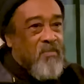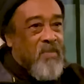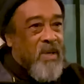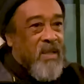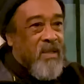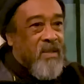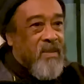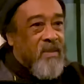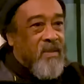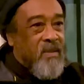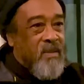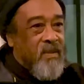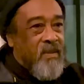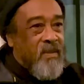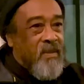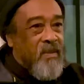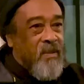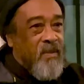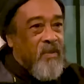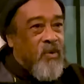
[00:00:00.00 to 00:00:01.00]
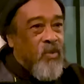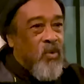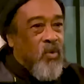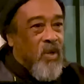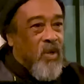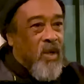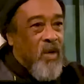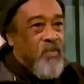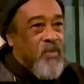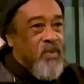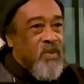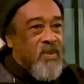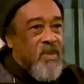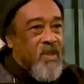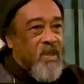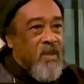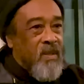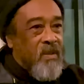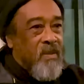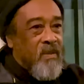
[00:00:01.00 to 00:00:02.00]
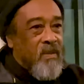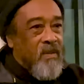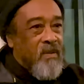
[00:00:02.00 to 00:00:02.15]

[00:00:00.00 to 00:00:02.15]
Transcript: but you come to see